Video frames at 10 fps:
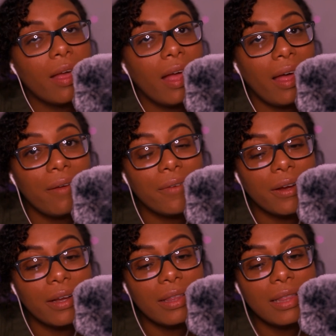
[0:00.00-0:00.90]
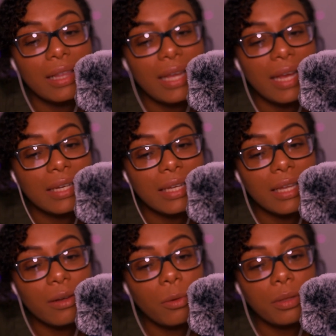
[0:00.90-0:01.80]
However, the land
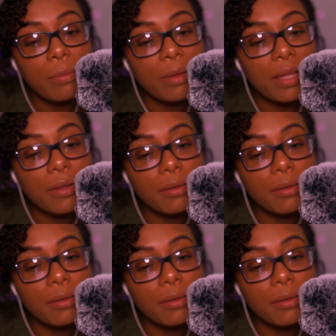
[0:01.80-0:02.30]
can only be